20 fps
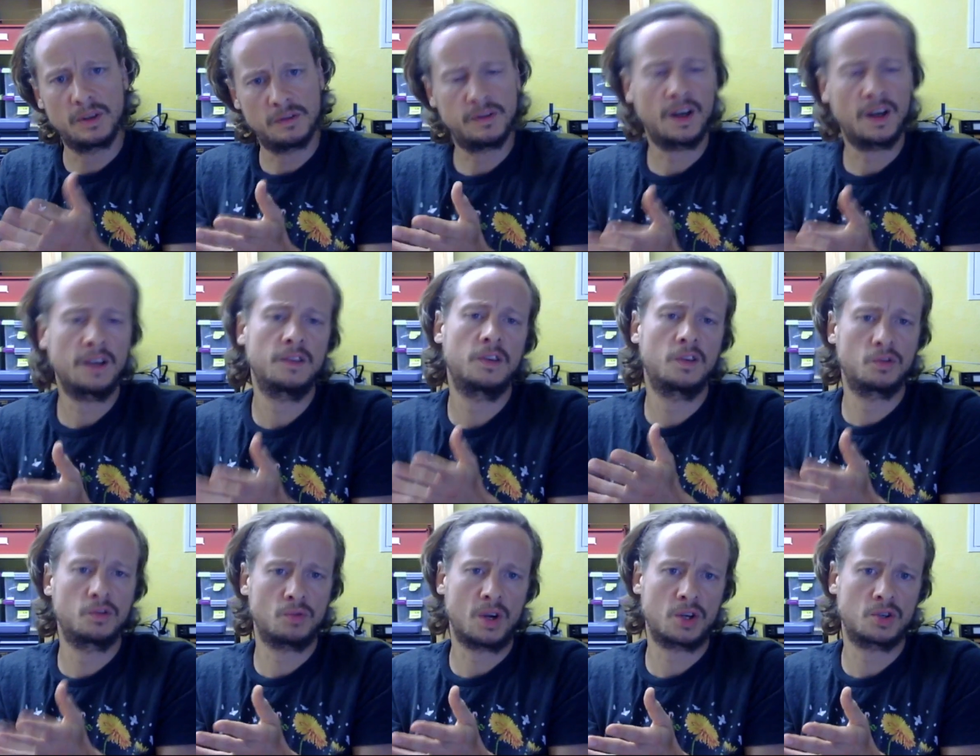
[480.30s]
defines
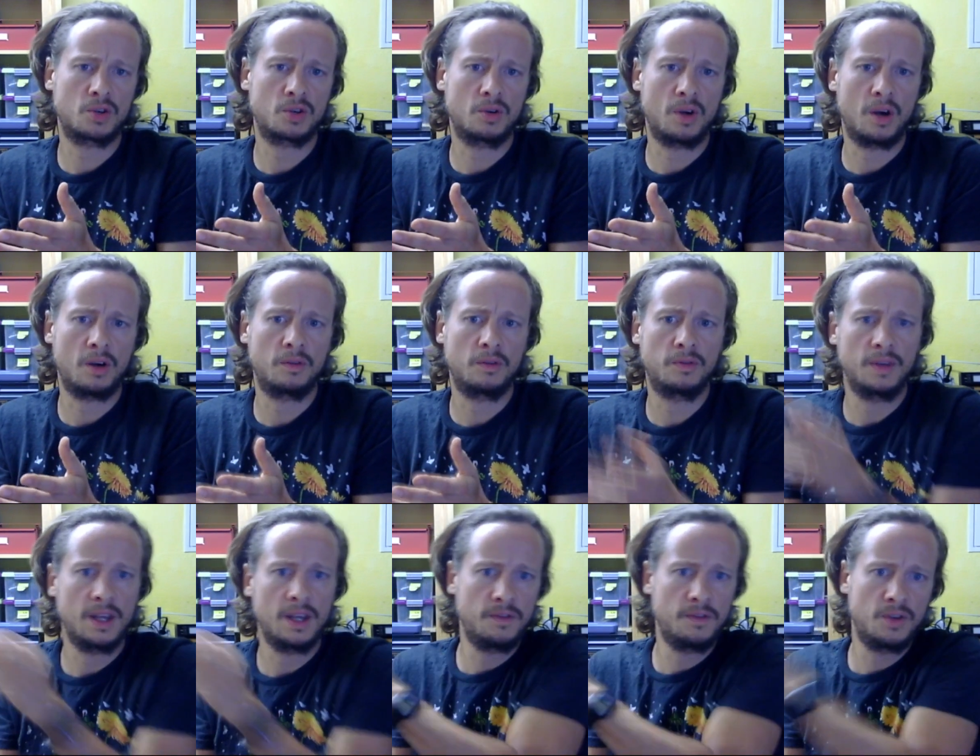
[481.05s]
the structure
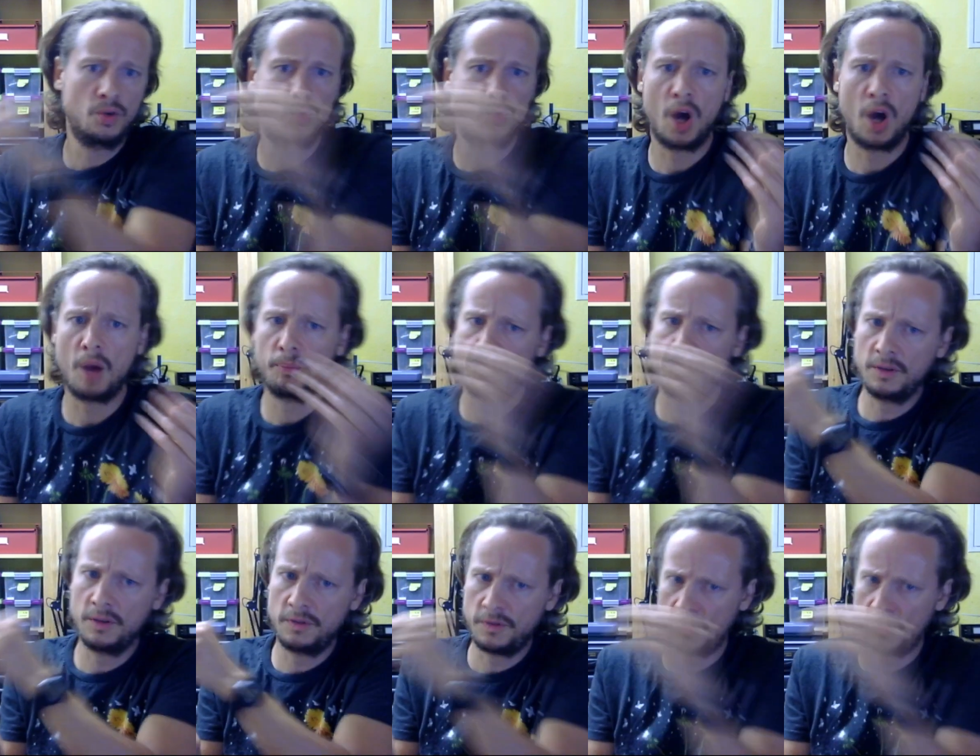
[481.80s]
of, if you
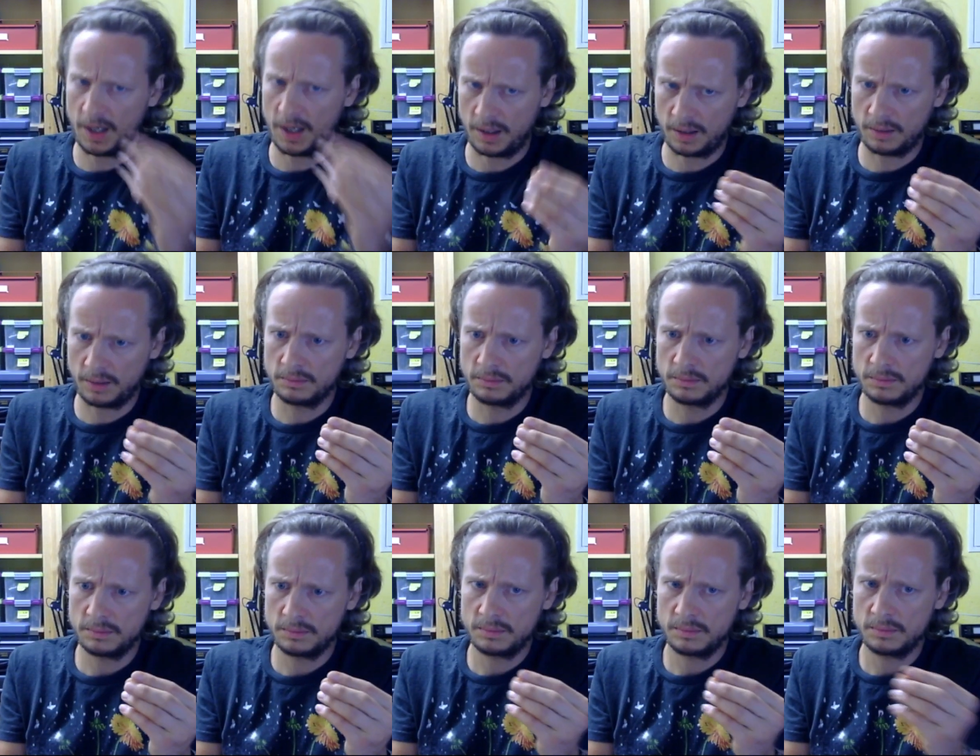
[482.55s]
copy a file,
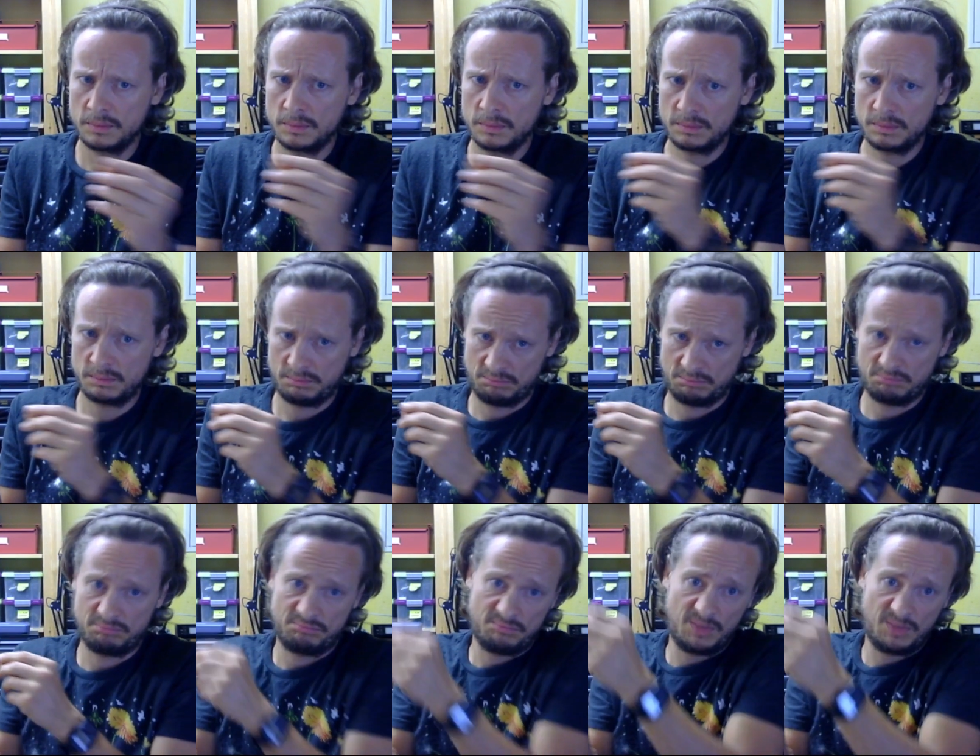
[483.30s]

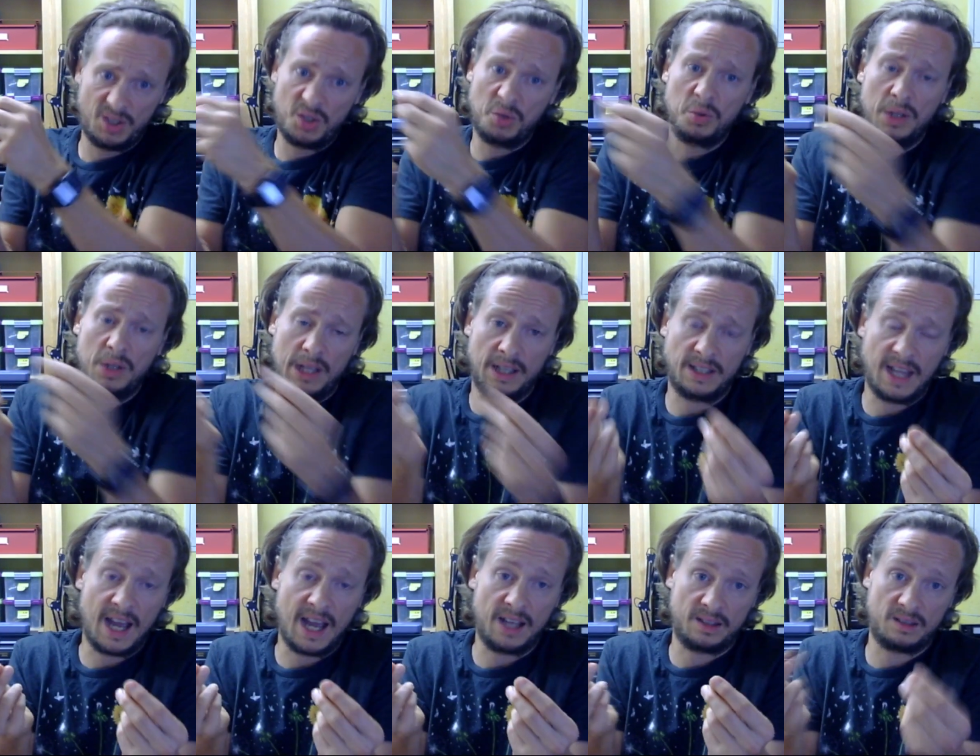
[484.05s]
you do it
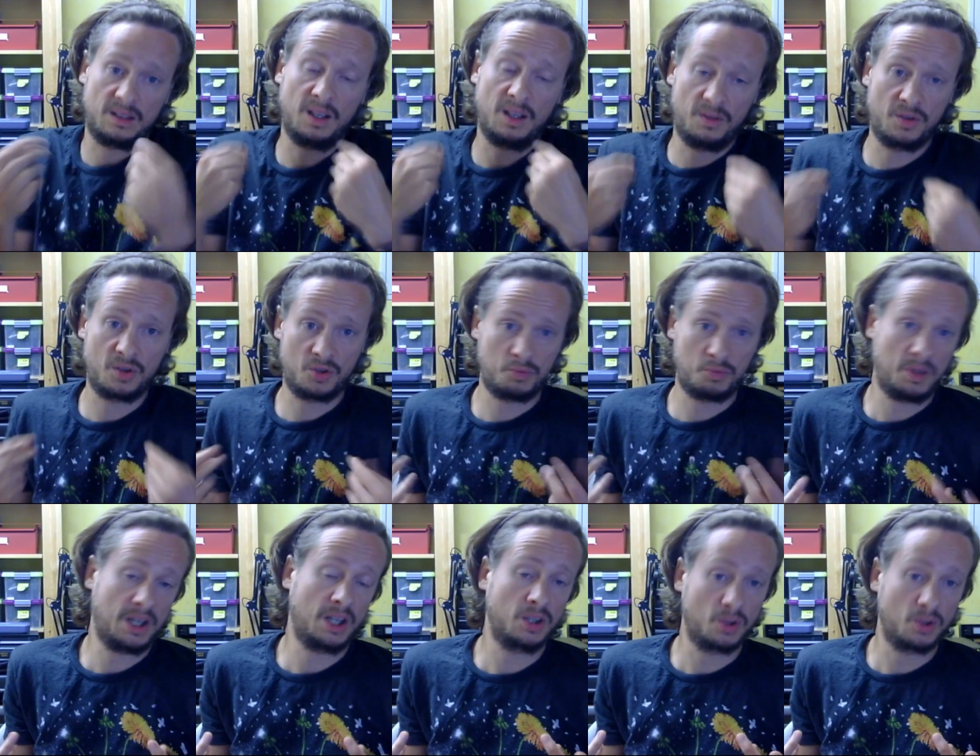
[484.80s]
like that if you're
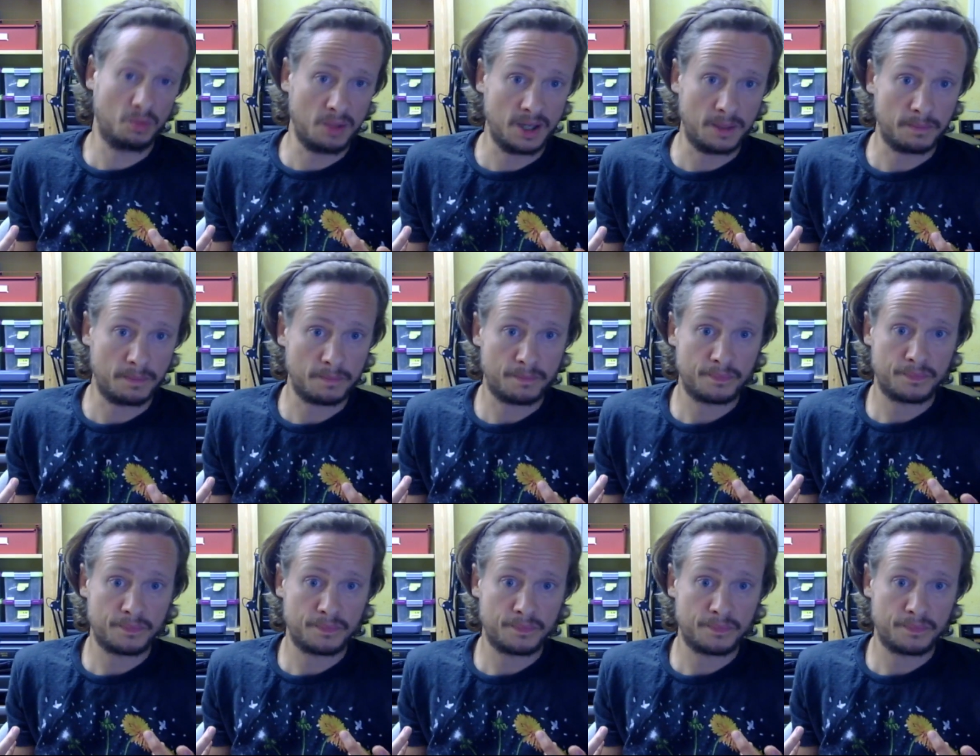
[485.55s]
speaking to me.